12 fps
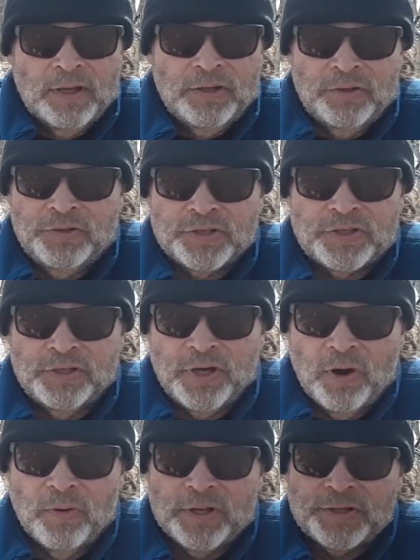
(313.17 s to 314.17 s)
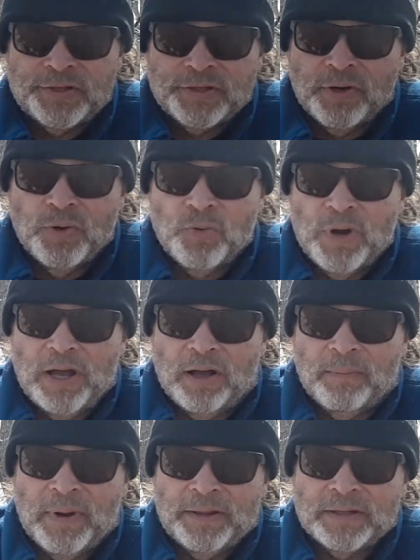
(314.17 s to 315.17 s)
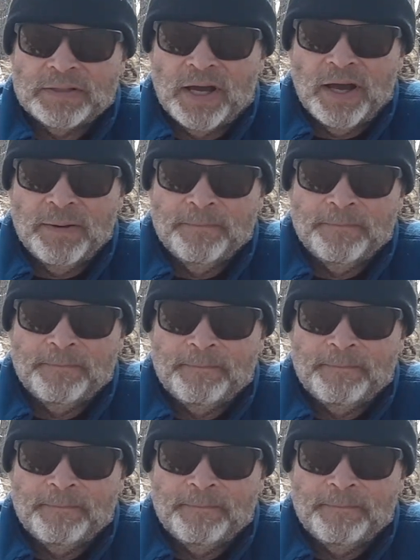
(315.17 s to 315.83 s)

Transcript: You just know it so well by the time,